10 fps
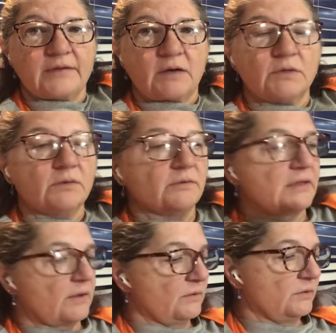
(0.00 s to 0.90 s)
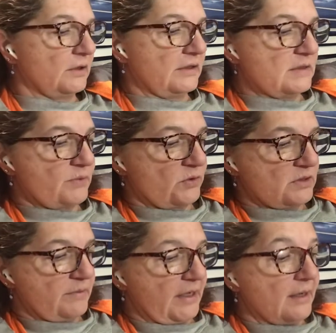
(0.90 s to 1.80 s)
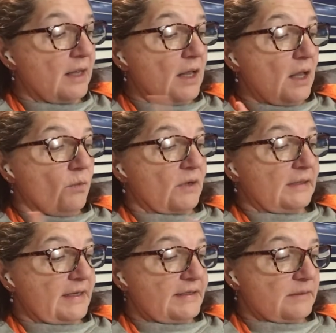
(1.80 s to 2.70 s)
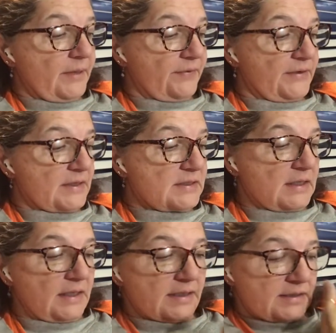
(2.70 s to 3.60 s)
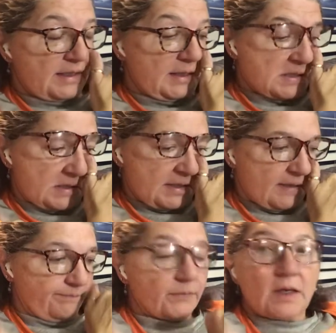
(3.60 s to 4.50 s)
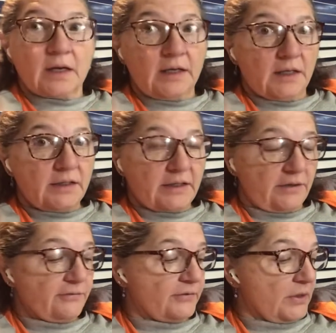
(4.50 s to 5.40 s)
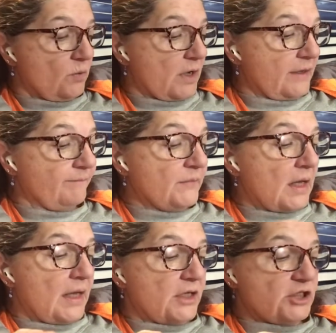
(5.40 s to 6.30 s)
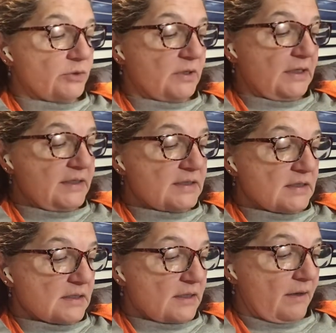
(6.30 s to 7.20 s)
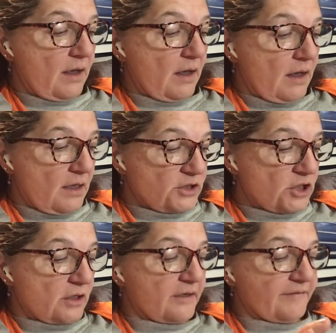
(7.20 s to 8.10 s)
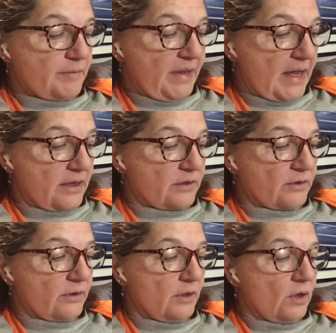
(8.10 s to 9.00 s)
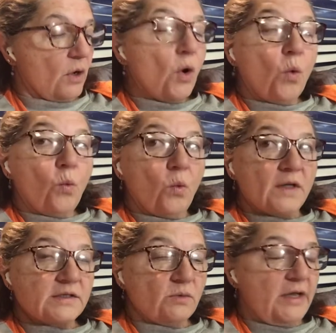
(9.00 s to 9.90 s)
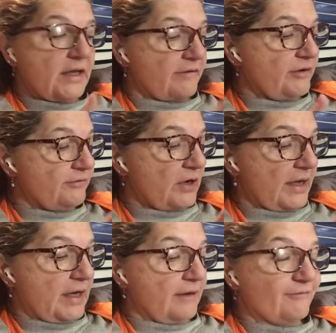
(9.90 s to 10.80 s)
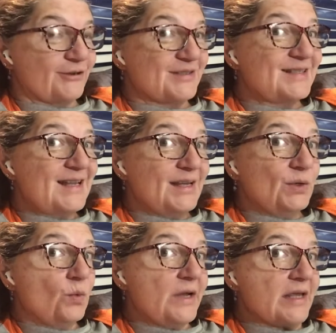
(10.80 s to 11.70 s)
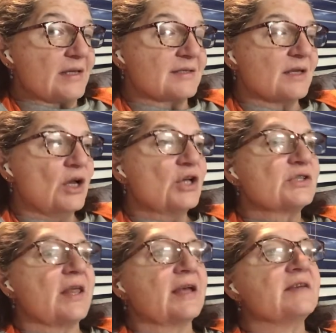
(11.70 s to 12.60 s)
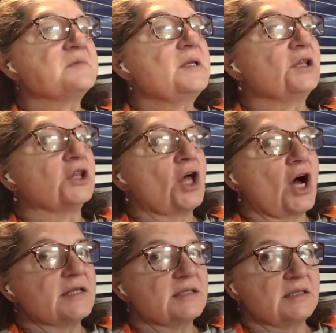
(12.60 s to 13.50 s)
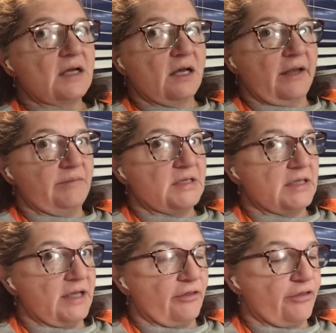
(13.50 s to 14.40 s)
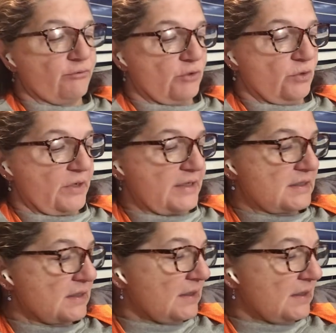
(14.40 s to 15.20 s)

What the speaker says: That one really spoke to me. What I liked about this is it's, again, another free one. And she releases a chunk of the pattern once a week, every Friday, for 10 weeks. So that gives me lots of time to get through it.